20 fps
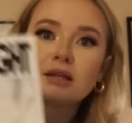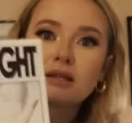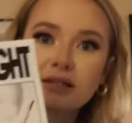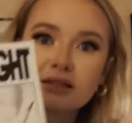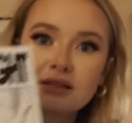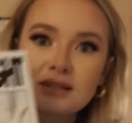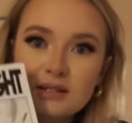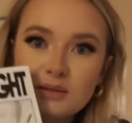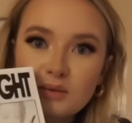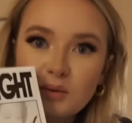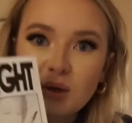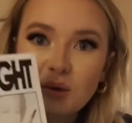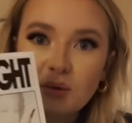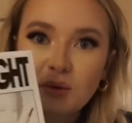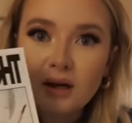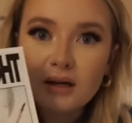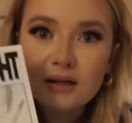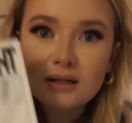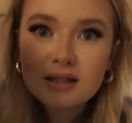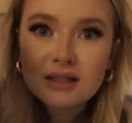This is what it
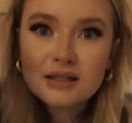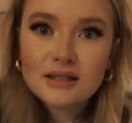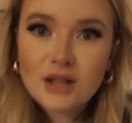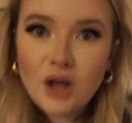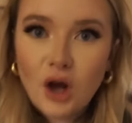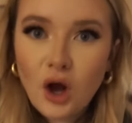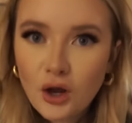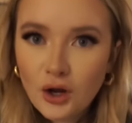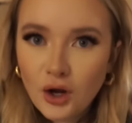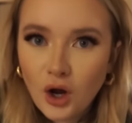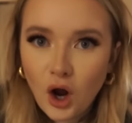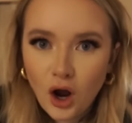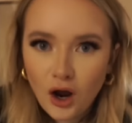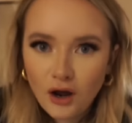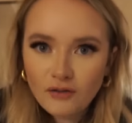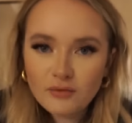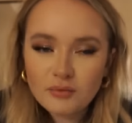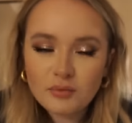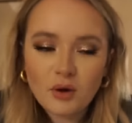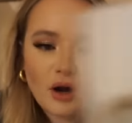was. It's an
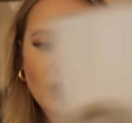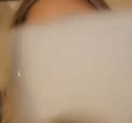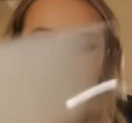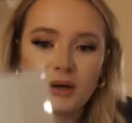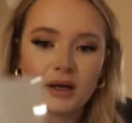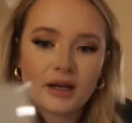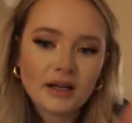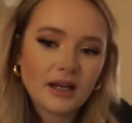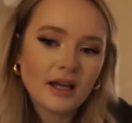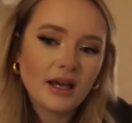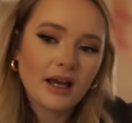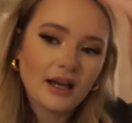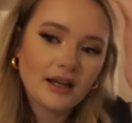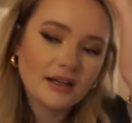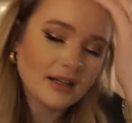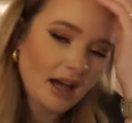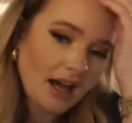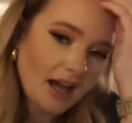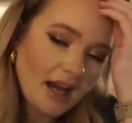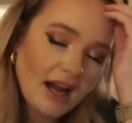off-Broadway,
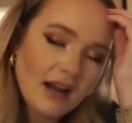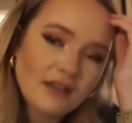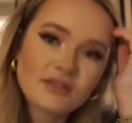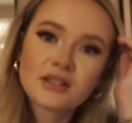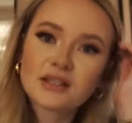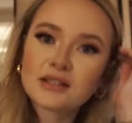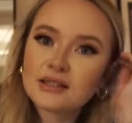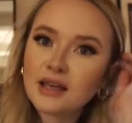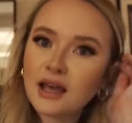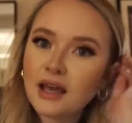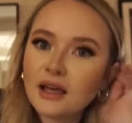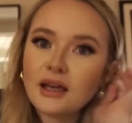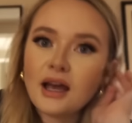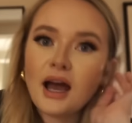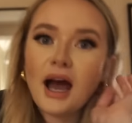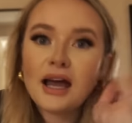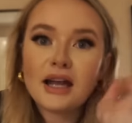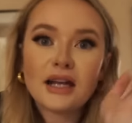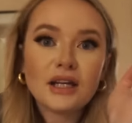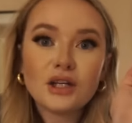and I have to say,
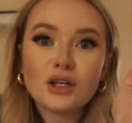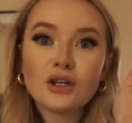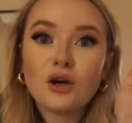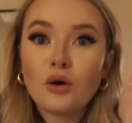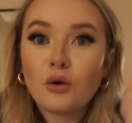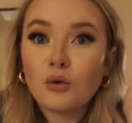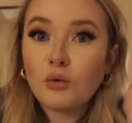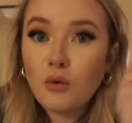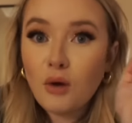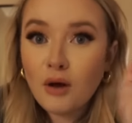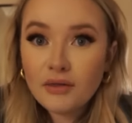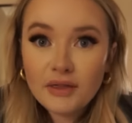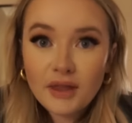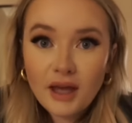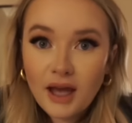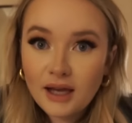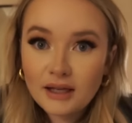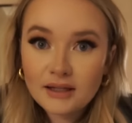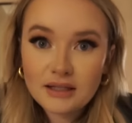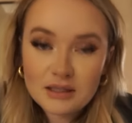I didn't know what the
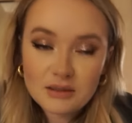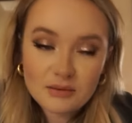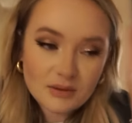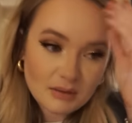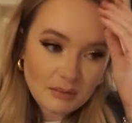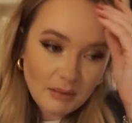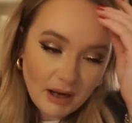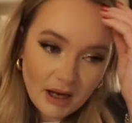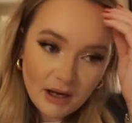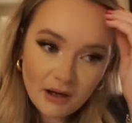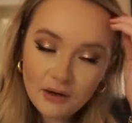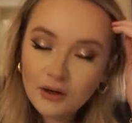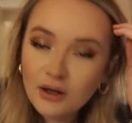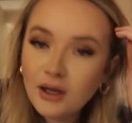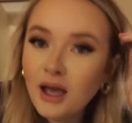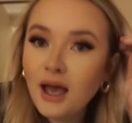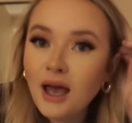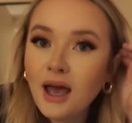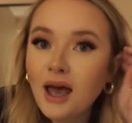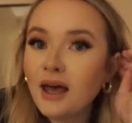heck this was about.
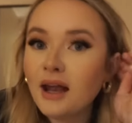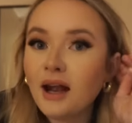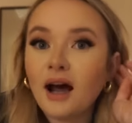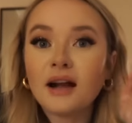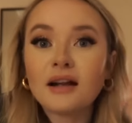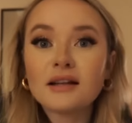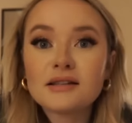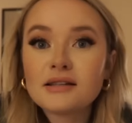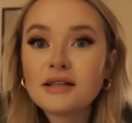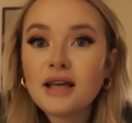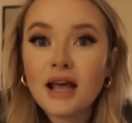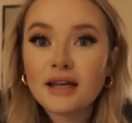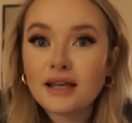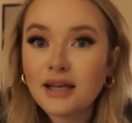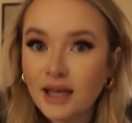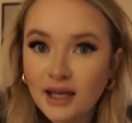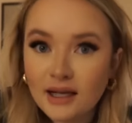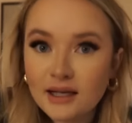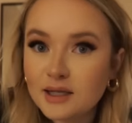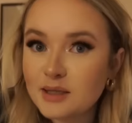And honestly, I
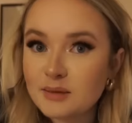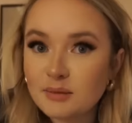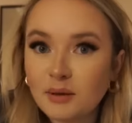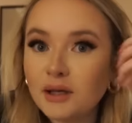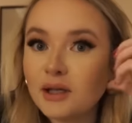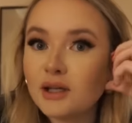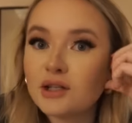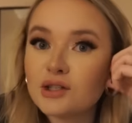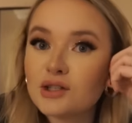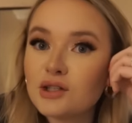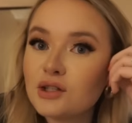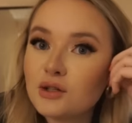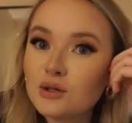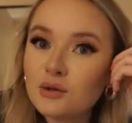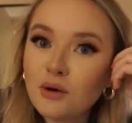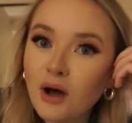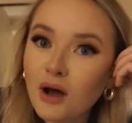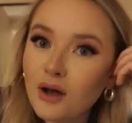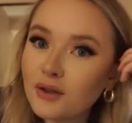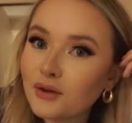can't explain it to
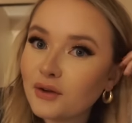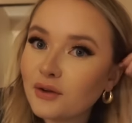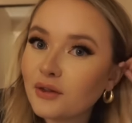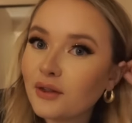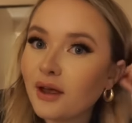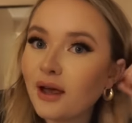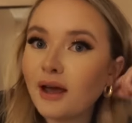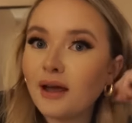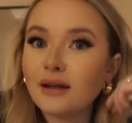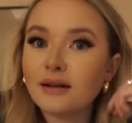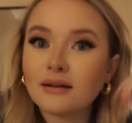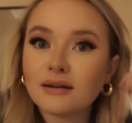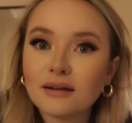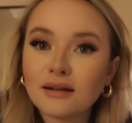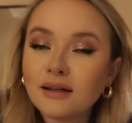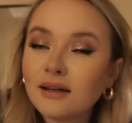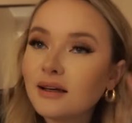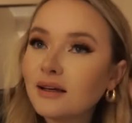you other than...